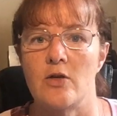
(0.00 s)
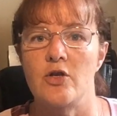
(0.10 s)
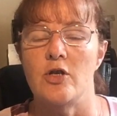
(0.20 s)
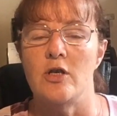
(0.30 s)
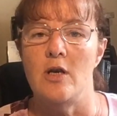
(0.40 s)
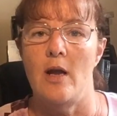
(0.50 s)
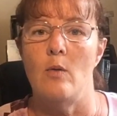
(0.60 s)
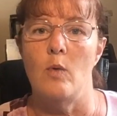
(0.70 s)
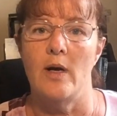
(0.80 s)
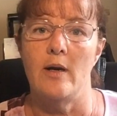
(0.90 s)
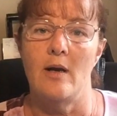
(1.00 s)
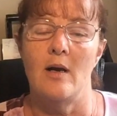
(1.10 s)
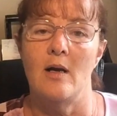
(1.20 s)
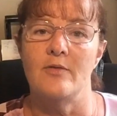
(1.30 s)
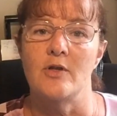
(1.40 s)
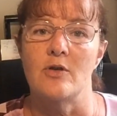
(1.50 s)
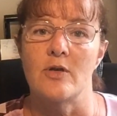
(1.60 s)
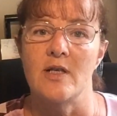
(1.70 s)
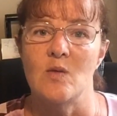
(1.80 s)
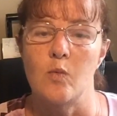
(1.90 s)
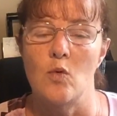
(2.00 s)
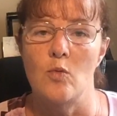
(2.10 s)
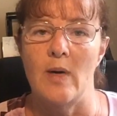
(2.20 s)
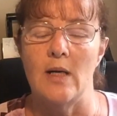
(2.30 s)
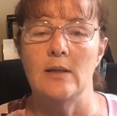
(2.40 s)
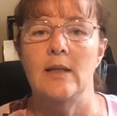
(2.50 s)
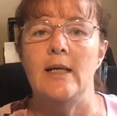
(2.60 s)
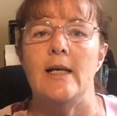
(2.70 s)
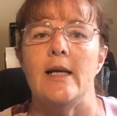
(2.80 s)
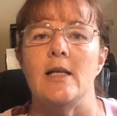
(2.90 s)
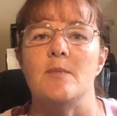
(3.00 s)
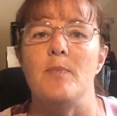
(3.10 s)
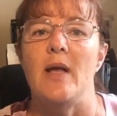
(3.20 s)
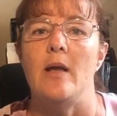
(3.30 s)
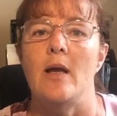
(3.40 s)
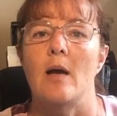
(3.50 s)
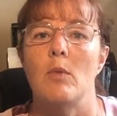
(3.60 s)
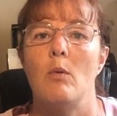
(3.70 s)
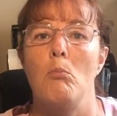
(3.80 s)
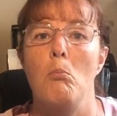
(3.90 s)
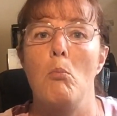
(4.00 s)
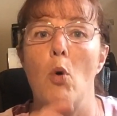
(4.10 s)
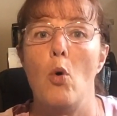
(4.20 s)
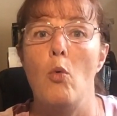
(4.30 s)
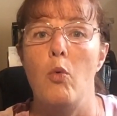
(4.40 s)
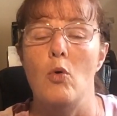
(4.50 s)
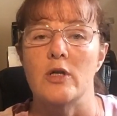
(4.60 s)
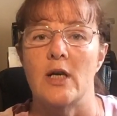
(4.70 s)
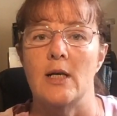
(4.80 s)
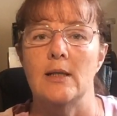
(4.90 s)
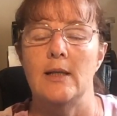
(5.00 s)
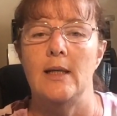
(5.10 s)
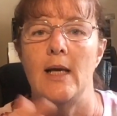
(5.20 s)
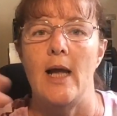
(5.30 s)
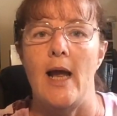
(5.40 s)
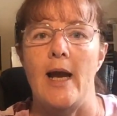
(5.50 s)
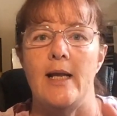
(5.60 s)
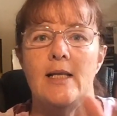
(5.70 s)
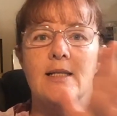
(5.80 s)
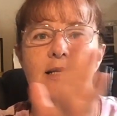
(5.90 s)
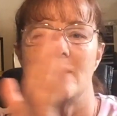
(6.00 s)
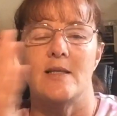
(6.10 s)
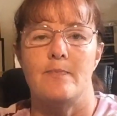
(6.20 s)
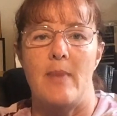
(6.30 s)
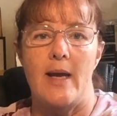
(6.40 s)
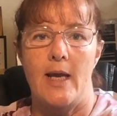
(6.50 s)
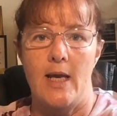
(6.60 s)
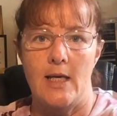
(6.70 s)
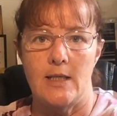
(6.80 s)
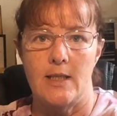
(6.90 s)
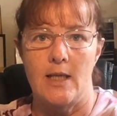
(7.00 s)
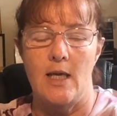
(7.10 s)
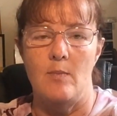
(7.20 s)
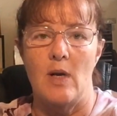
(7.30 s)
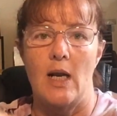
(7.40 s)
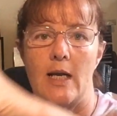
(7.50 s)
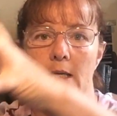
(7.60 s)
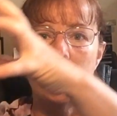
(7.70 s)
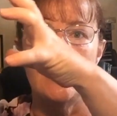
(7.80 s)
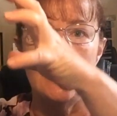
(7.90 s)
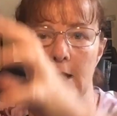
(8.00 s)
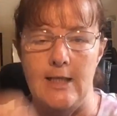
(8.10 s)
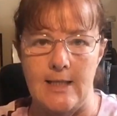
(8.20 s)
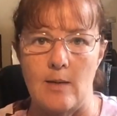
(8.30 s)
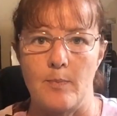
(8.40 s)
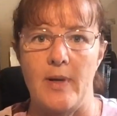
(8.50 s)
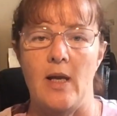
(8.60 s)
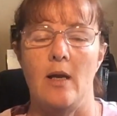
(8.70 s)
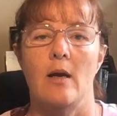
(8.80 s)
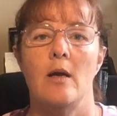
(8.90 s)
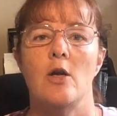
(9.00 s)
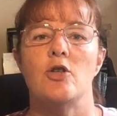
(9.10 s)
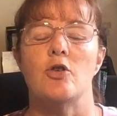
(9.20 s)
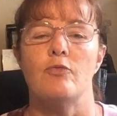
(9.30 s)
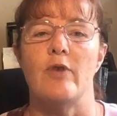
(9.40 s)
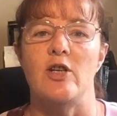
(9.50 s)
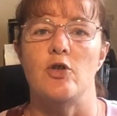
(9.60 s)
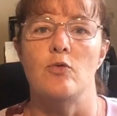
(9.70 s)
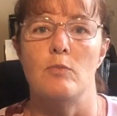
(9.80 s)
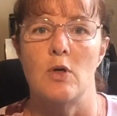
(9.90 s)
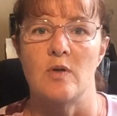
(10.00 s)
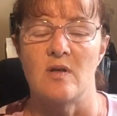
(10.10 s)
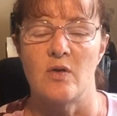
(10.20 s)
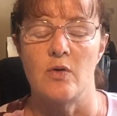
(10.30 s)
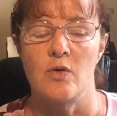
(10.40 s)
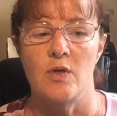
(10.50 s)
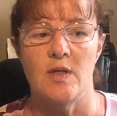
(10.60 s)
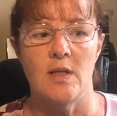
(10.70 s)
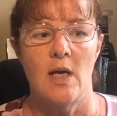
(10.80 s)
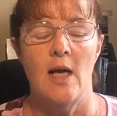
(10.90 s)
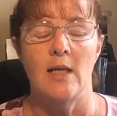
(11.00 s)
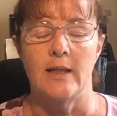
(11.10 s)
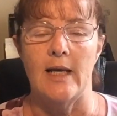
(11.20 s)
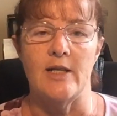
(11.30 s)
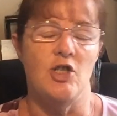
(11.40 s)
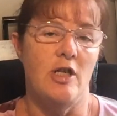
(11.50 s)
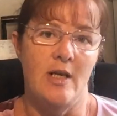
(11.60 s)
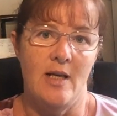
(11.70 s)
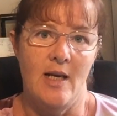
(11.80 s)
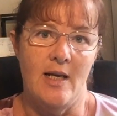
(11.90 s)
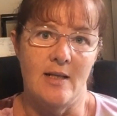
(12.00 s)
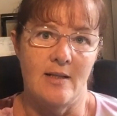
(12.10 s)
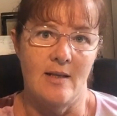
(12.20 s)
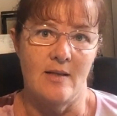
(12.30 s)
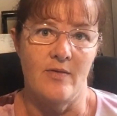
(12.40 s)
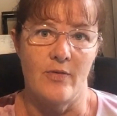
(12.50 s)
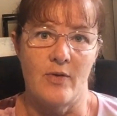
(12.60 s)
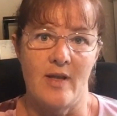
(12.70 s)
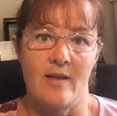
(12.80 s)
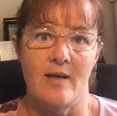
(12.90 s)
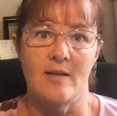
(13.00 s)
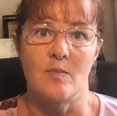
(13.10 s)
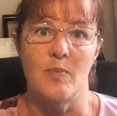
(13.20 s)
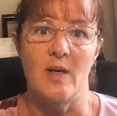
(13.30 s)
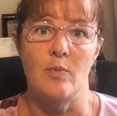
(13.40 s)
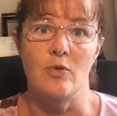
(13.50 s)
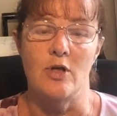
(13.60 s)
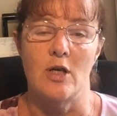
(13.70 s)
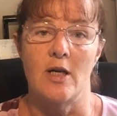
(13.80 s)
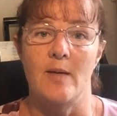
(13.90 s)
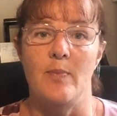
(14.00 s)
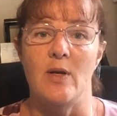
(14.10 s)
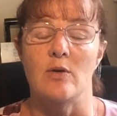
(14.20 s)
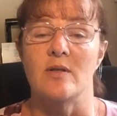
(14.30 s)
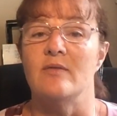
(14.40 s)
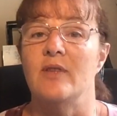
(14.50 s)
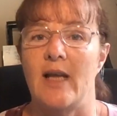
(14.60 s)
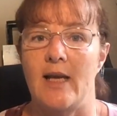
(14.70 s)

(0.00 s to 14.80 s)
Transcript: Ocean now 1.5 degrees warmer, it's picking up more water and it's smacking into the Himalayas and dumping torrential monsoons. Last year, in excess of 3,000 people died because of